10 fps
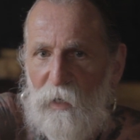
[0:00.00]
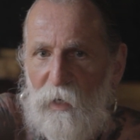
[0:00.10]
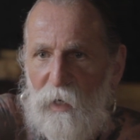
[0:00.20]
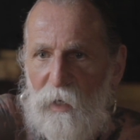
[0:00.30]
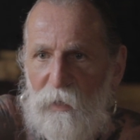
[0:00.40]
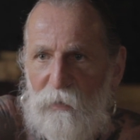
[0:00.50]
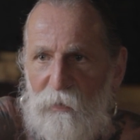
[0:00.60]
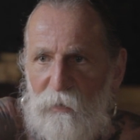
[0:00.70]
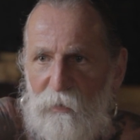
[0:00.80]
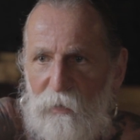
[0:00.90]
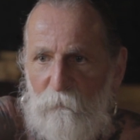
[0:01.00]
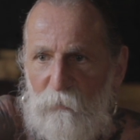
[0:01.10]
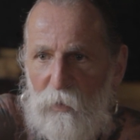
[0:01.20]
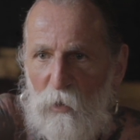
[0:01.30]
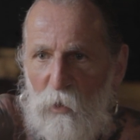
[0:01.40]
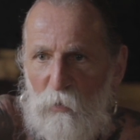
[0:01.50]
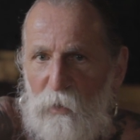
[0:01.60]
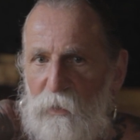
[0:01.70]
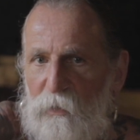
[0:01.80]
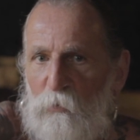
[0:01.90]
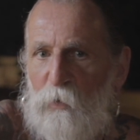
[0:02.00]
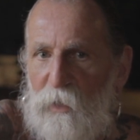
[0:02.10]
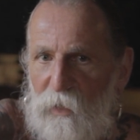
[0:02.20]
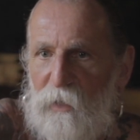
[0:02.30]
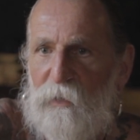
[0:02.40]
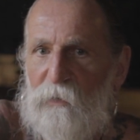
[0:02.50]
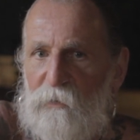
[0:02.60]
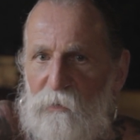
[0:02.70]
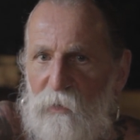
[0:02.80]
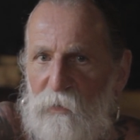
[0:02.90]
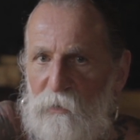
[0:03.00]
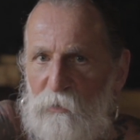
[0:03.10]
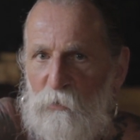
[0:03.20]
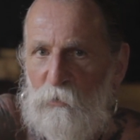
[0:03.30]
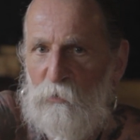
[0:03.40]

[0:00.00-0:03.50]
And only when I started to